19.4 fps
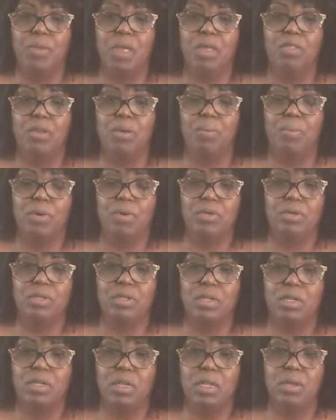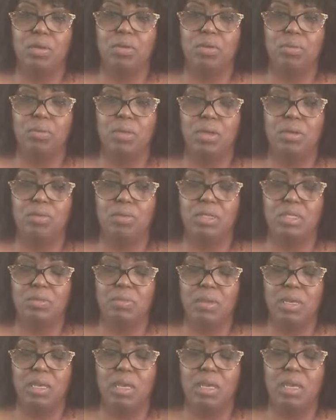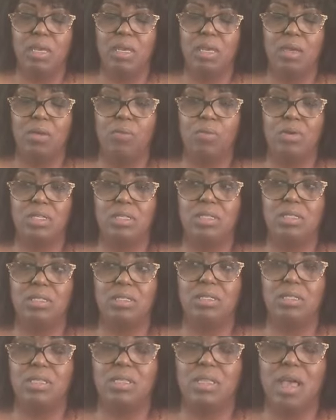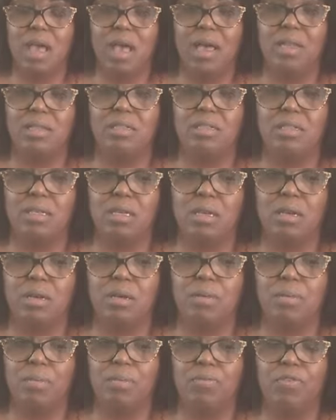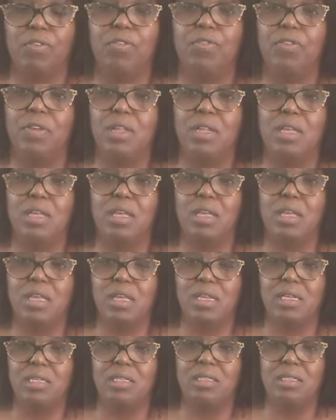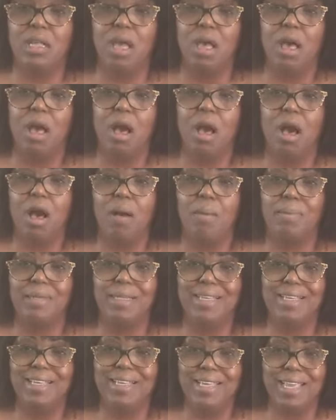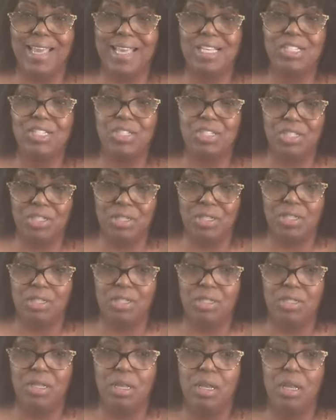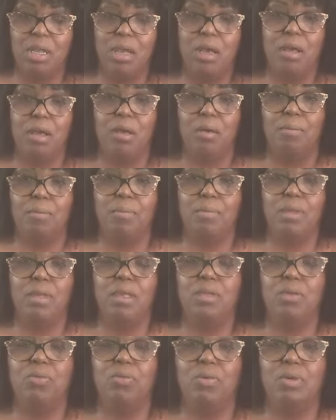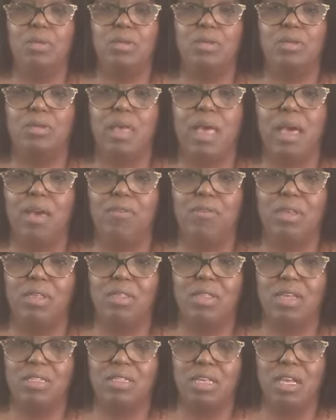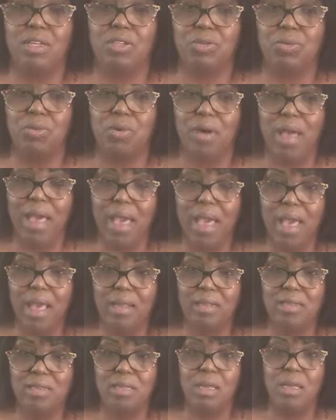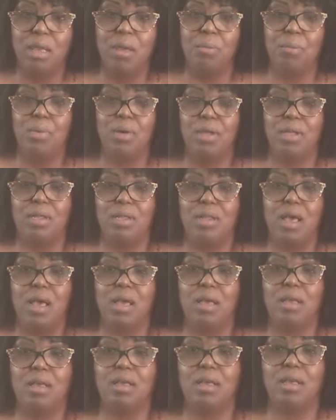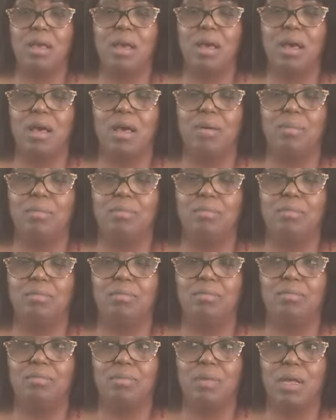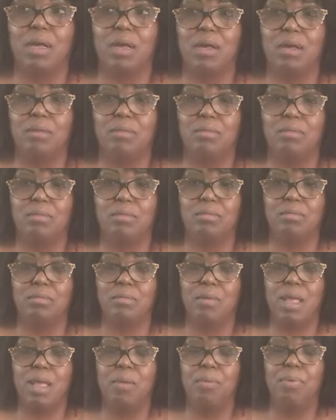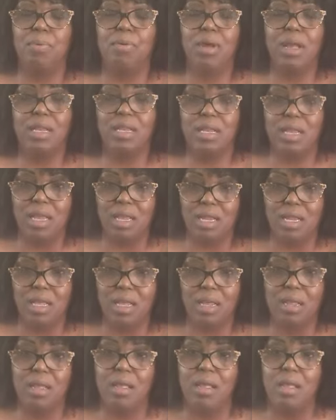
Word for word: the person in whom he was speaking was not um, fulfilling his obligation. Um, he was having the sexual act, but not um, um, impregnating